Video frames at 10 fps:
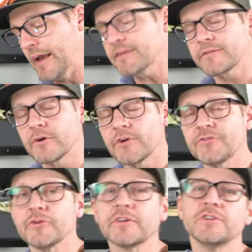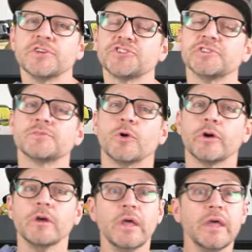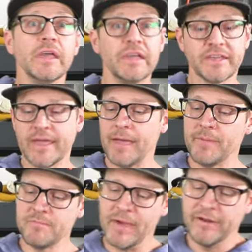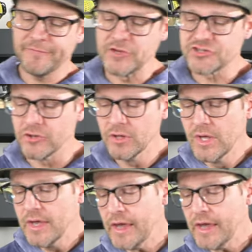Yes, there are certain conditions where it can be beneficial,